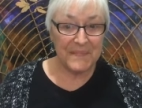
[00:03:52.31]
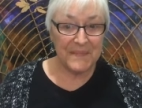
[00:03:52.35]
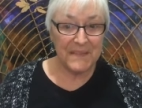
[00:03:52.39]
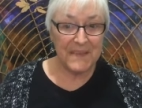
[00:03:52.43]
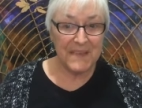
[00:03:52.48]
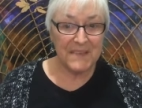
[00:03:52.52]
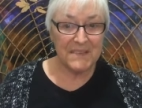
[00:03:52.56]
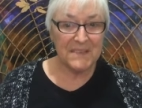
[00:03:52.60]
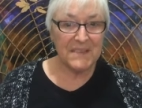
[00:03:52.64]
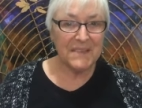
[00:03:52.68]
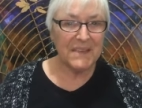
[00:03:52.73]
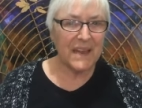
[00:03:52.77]

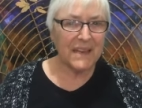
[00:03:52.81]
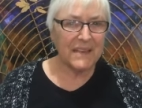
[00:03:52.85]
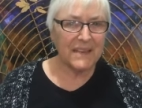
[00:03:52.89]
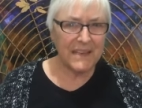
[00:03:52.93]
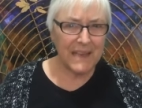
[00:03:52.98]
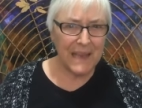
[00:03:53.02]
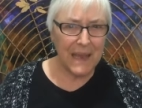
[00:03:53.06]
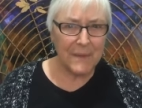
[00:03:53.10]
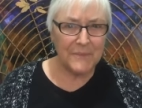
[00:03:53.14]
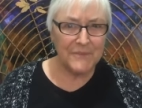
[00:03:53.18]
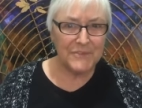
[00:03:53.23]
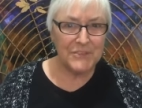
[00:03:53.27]
It's an
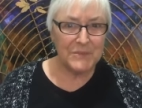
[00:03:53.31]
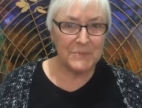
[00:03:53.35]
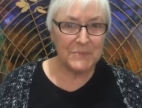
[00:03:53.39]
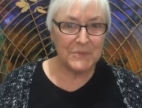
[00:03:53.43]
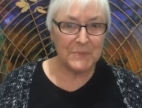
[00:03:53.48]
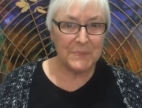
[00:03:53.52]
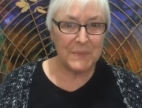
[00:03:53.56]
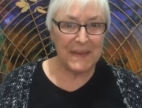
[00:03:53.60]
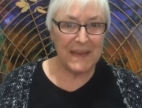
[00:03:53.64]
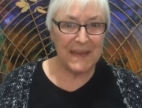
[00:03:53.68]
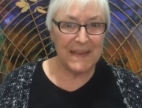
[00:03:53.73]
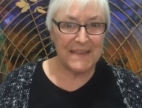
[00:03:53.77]
uncomfortable
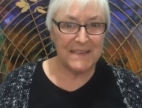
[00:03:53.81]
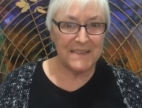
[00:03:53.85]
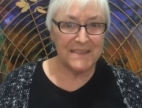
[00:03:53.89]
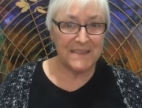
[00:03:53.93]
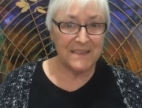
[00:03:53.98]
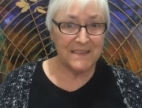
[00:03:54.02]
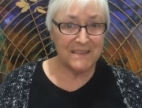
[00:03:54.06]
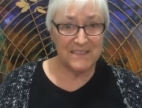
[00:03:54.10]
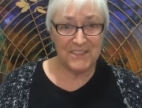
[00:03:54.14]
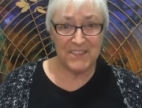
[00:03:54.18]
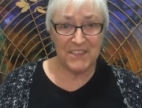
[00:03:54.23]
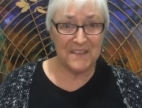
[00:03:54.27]
place,
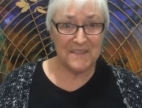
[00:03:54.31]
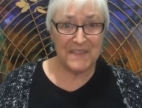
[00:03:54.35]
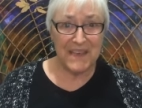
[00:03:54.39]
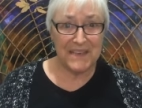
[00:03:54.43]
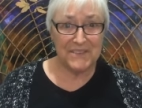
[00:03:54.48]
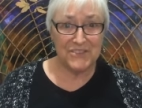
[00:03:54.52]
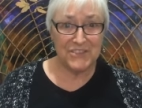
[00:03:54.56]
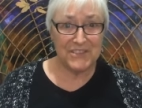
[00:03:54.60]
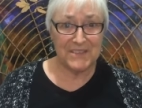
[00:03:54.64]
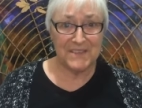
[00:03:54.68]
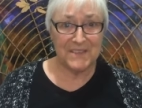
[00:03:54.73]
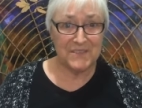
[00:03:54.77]
and so they
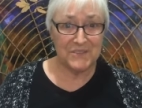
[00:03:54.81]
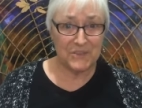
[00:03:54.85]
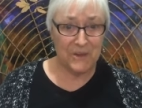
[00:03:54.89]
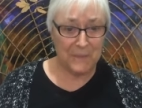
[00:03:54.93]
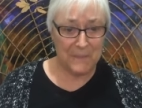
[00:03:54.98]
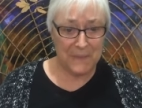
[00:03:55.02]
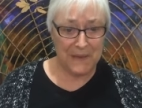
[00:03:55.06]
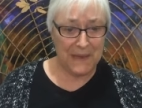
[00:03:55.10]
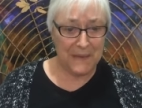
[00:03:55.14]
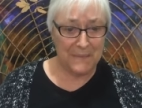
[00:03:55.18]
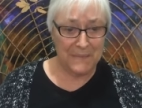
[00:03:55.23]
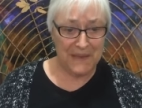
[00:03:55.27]
just
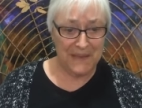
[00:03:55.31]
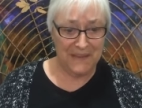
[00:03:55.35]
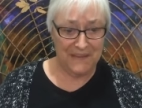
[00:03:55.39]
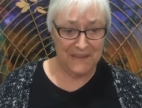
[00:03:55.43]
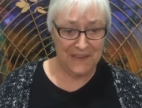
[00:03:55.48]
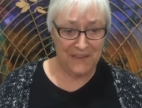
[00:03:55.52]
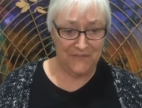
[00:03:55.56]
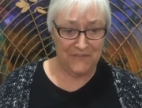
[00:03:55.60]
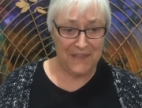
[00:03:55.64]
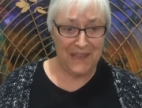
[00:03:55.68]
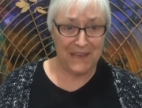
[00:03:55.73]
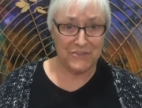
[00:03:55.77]
stop coming
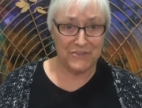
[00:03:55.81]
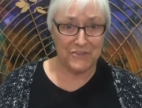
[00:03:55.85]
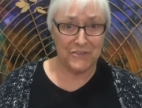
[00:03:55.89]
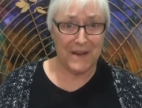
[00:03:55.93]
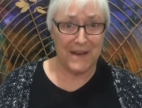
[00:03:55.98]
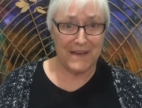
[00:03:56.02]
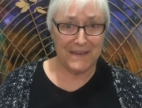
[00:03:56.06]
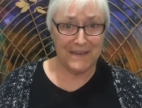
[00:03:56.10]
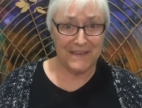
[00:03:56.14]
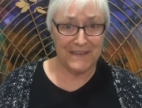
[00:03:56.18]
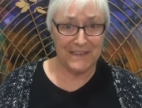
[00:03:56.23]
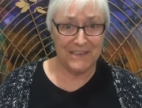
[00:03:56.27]
if they
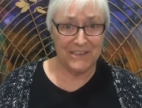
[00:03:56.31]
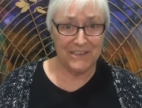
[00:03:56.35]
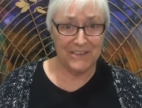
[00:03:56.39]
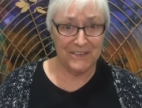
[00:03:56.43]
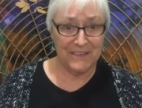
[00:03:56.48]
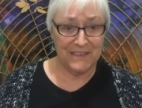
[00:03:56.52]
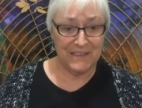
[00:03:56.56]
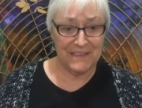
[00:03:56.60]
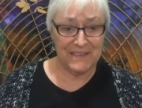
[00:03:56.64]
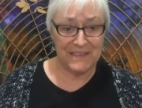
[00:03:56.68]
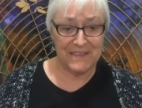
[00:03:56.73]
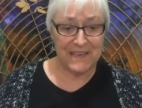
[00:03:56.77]
tried it in the
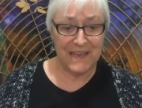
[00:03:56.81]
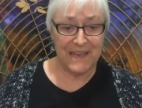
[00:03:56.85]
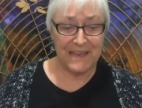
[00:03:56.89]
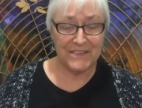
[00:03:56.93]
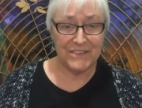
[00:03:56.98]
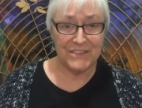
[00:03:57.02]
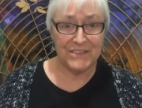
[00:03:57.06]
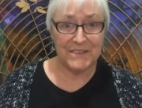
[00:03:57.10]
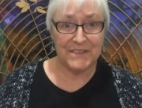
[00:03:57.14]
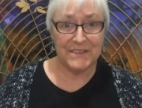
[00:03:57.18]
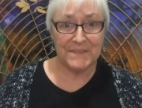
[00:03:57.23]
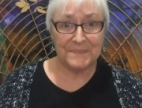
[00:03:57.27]
early
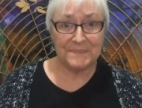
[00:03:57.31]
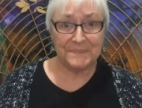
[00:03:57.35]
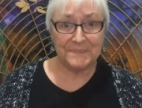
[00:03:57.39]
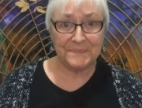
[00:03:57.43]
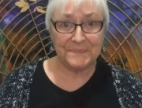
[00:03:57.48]
stages.